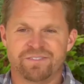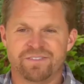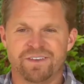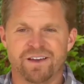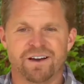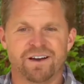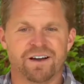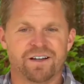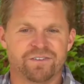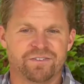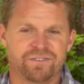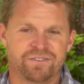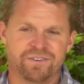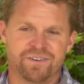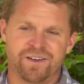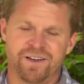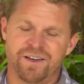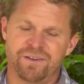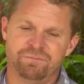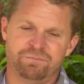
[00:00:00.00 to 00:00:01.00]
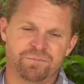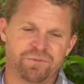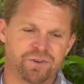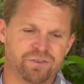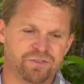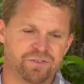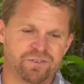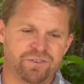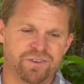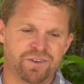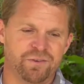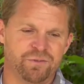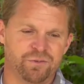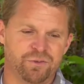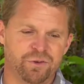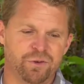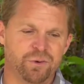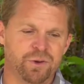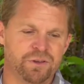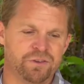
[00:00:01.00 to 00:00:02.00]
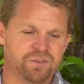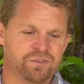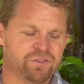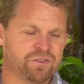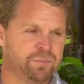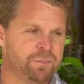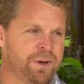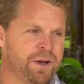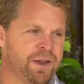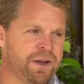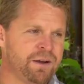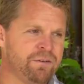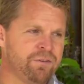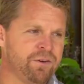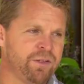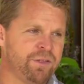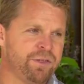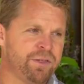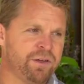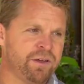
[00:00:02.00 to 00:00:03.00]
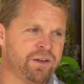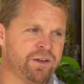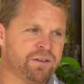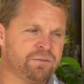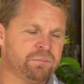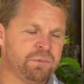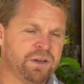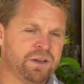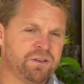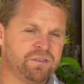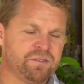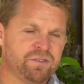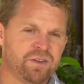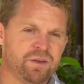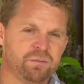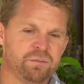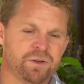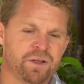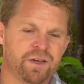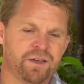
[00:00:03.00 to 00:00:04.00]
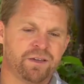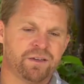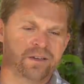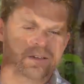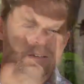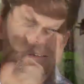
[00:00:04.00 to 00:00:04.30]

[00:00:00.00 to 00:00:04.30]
gosh, uh, just you know, doing just about everything. I mean, it seemed like